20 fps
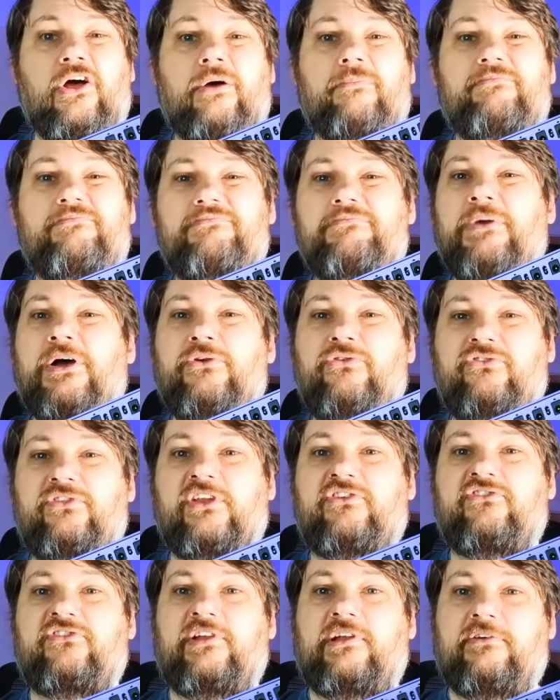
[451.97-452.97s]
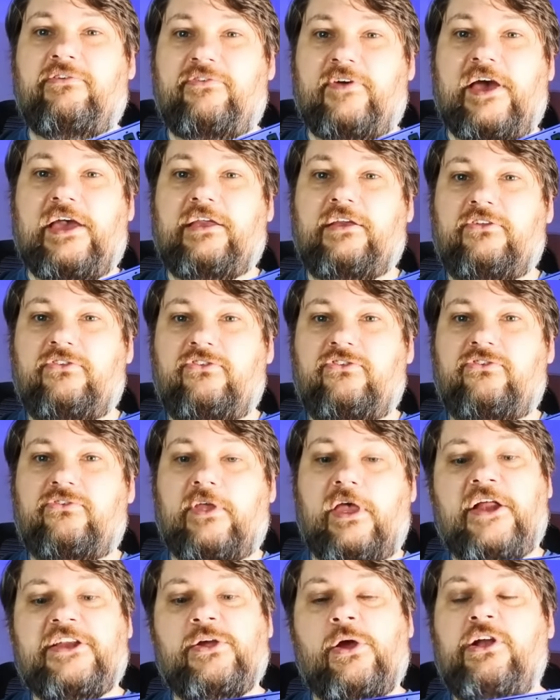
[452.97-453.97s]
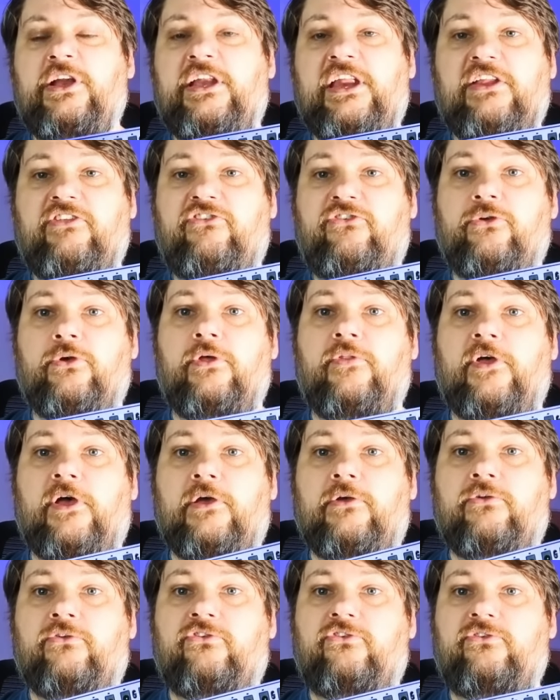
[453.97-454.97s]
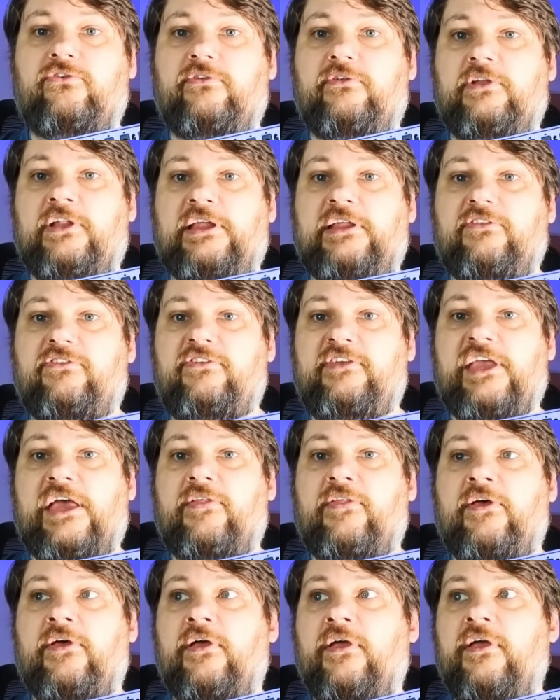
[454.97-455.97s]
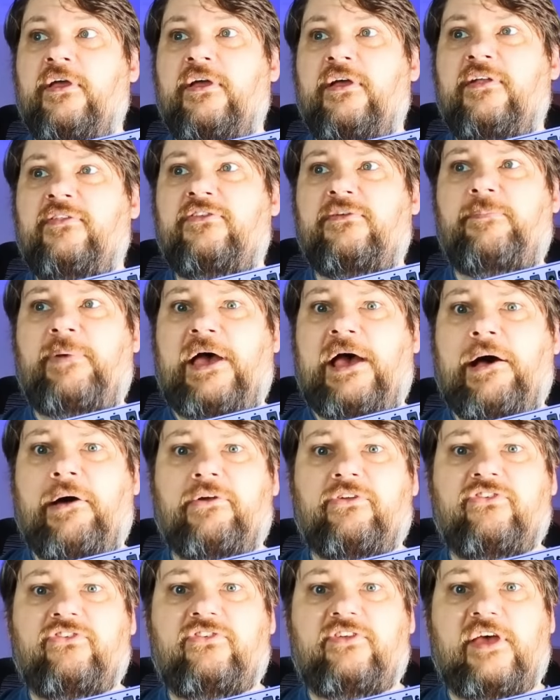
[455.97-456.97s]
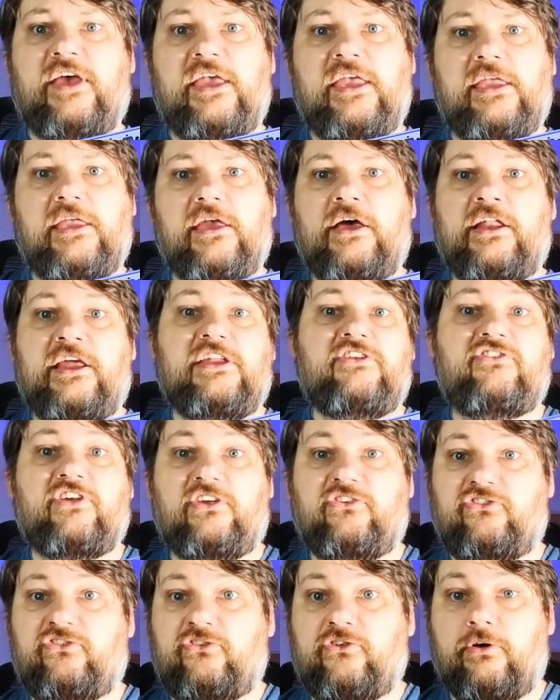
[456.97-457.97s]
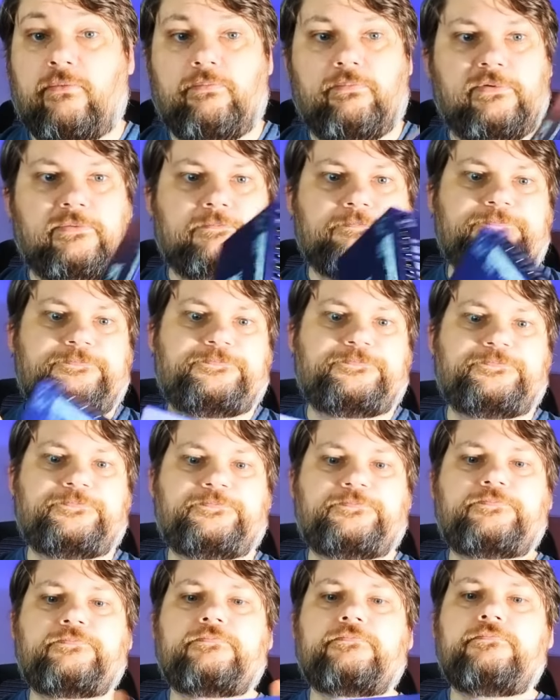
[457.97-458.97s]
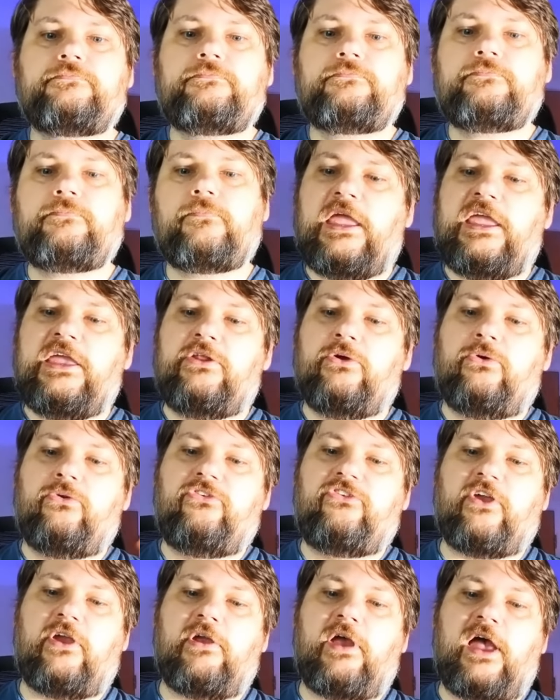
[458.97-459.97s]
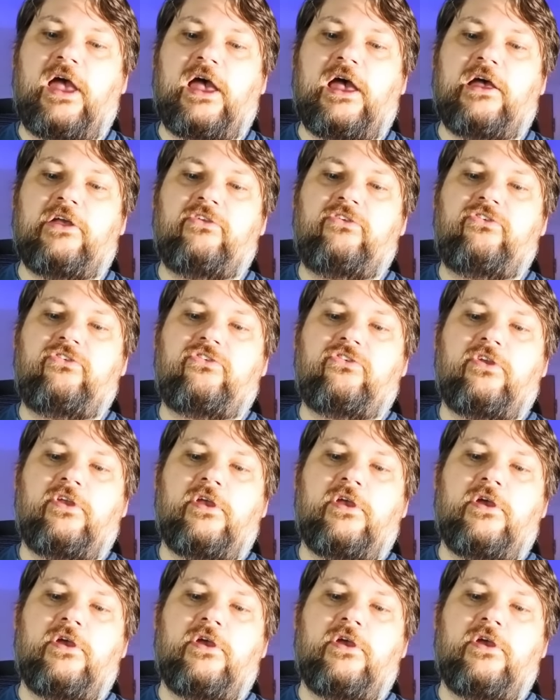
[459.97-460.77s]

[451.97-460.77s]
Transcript: most digital effects, and you only need 2 of those linked together to power, say, an HX Stomp. It also has